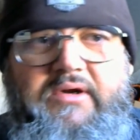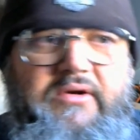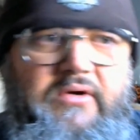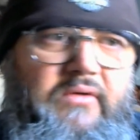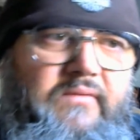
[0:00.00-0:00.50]

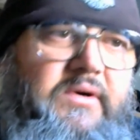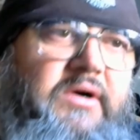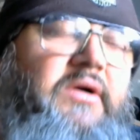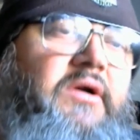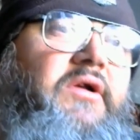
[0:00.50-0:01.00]
and
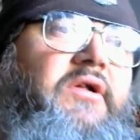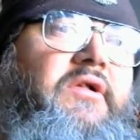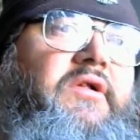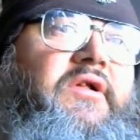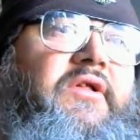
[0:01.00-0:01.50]
over,
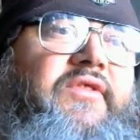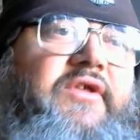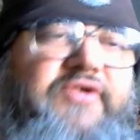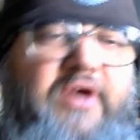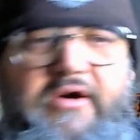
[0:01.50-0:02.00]

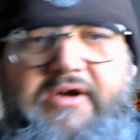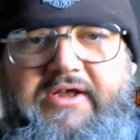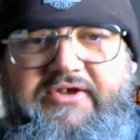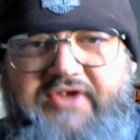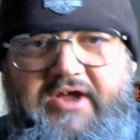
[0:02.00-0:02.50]
these aren't
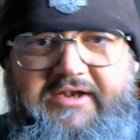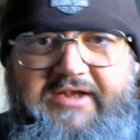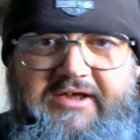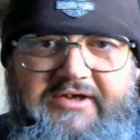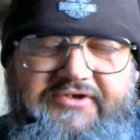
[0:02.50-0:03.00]
his
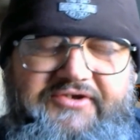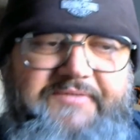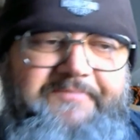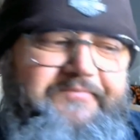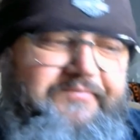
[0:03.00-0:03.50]

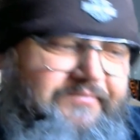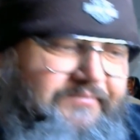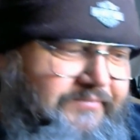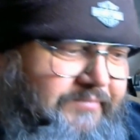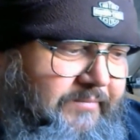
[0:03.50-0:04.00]
ideas.
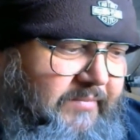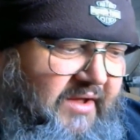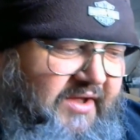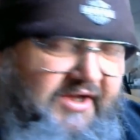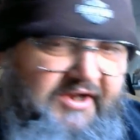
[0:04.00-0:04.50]

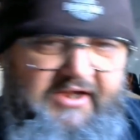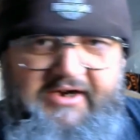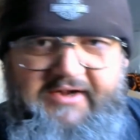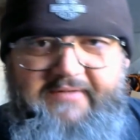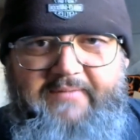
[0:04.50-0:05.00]
He
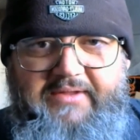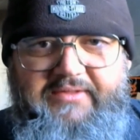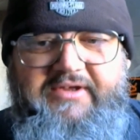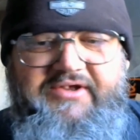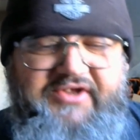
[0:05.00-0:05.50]
didn't
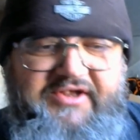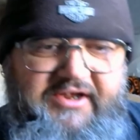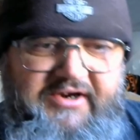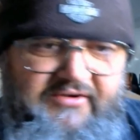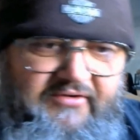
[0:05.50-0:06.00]
invent these. He
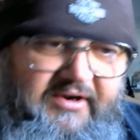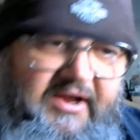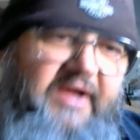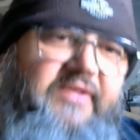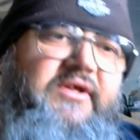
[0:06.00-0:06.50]
didn't
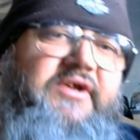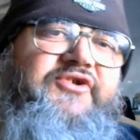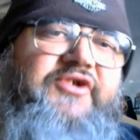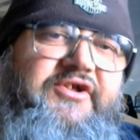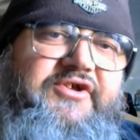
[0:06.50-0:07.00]
create
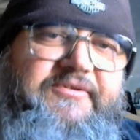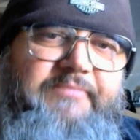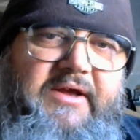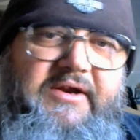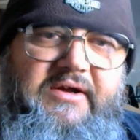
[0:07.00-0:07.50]
these. He just
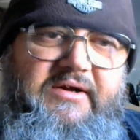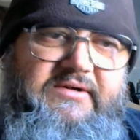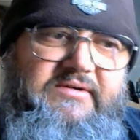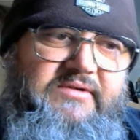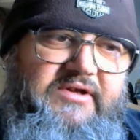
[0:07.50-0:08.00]
made
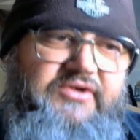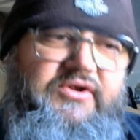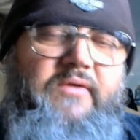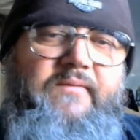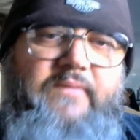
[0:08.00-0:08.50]
his
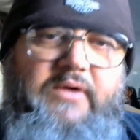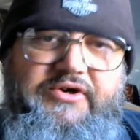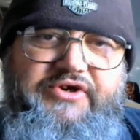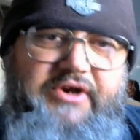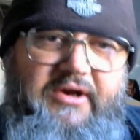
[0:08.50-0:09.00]
own
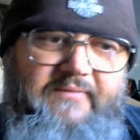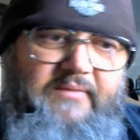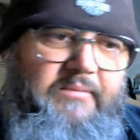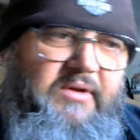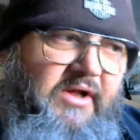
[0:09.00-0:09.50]
version of
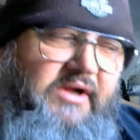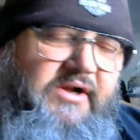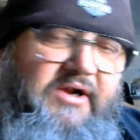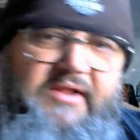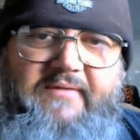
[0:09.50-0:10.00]
them.
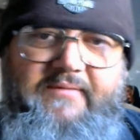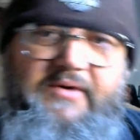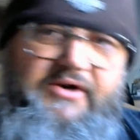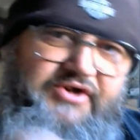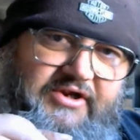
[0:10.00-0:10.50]
And the
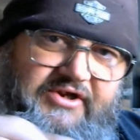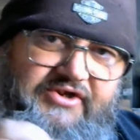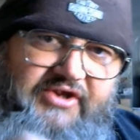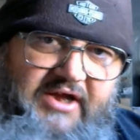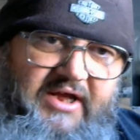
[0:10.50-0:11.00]
version
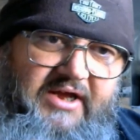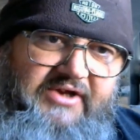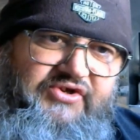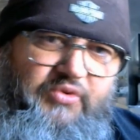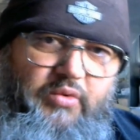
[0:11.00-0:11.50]
is that
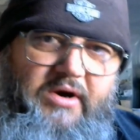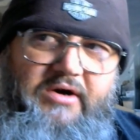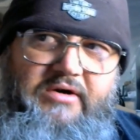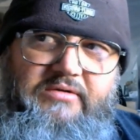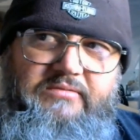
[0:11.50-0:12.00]
has
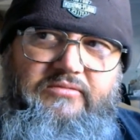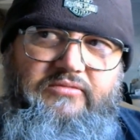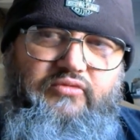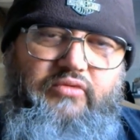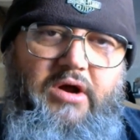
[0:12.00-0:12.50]
square
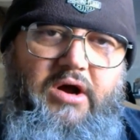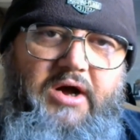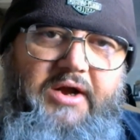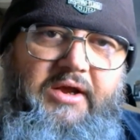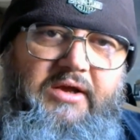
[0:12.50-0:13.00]

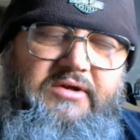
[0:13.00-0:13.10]
rod